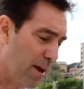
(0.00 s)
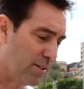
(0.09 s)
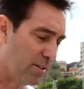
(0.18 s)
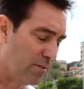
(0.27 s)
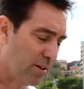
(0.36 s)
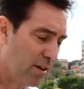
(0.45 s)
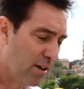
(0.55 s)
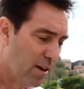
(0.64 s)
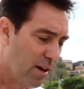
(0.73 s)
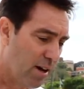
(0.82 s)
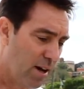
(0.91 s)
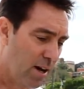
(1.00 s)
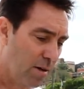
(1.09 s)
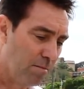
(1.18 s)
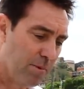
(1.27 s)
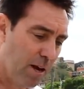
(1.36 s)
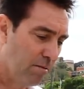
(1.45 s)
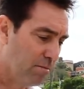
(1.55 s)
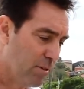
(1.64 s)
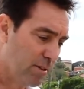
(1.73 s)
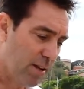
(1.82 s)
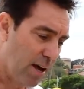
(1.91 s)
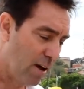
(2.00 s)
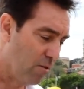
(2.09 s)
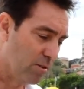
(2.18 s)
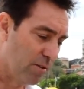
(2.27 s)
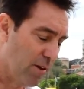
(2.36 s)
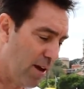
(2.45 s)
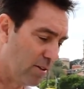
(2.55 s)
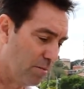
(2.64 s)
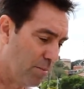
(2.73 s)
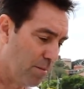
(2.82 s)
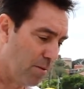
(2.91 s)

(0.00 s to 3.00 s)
massive. Um, you know, just hundreds of hours of